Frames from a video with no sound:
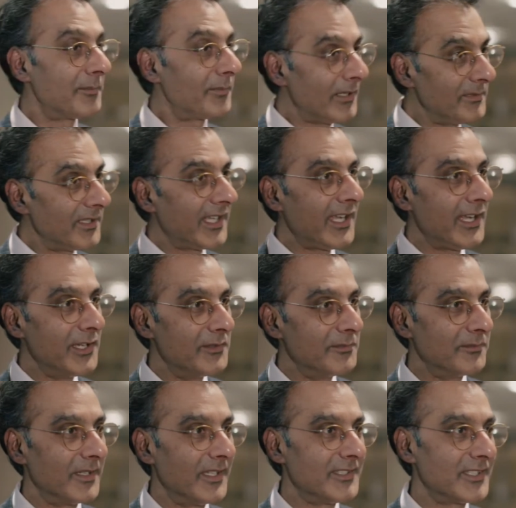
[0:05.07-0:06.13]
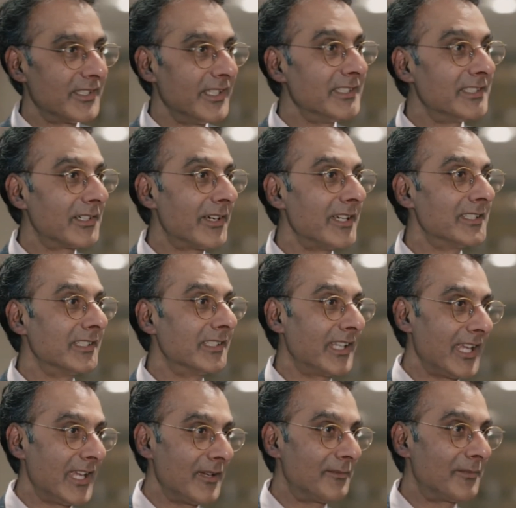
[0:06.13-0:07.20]
primary care home is an integrated
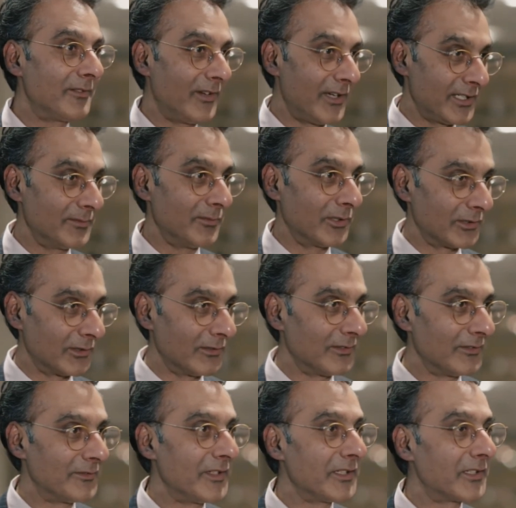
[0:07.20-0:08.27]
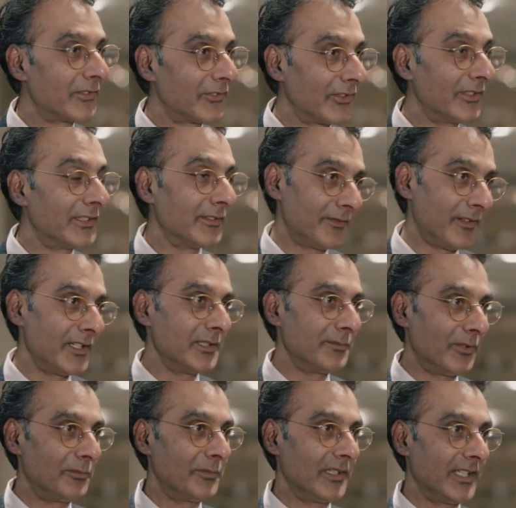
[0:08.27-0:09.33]
care provider model focused on a defined
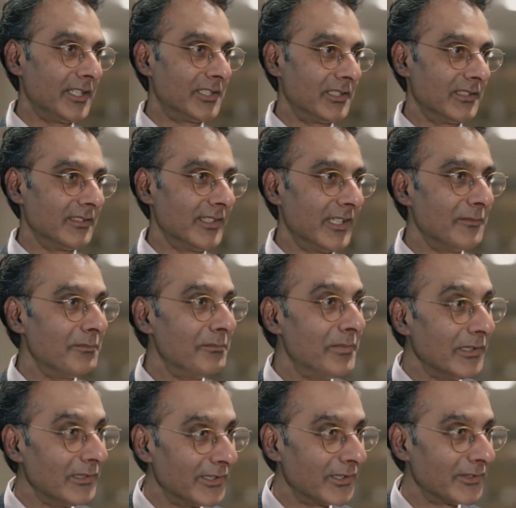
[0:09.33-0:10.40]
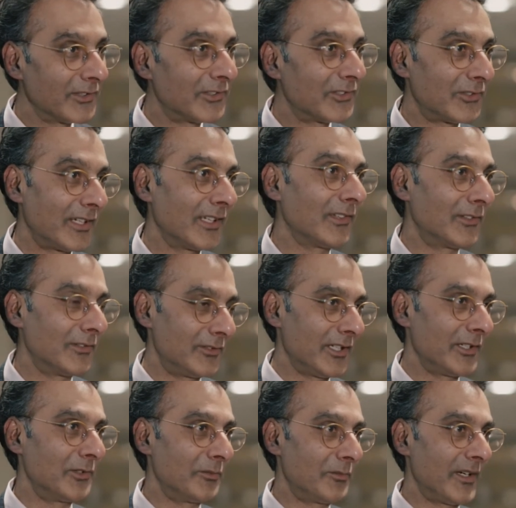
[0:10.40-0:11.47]
population and building on the strengths of
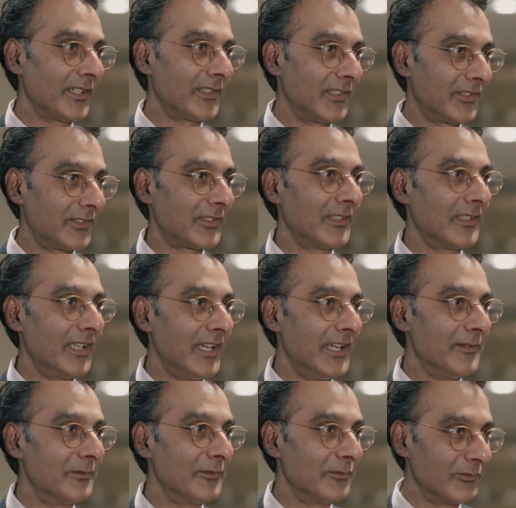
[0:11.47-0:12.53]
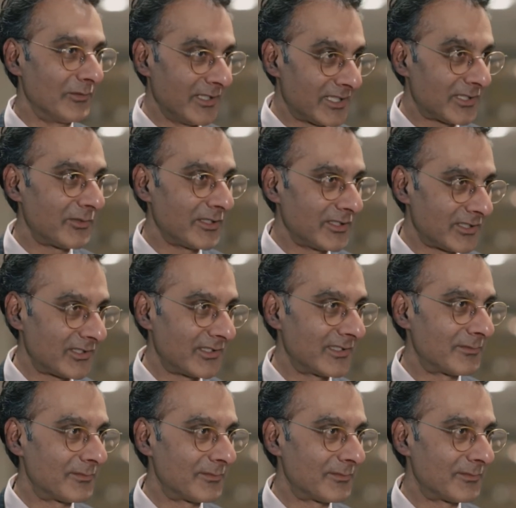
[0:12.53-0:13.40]
general practice list registered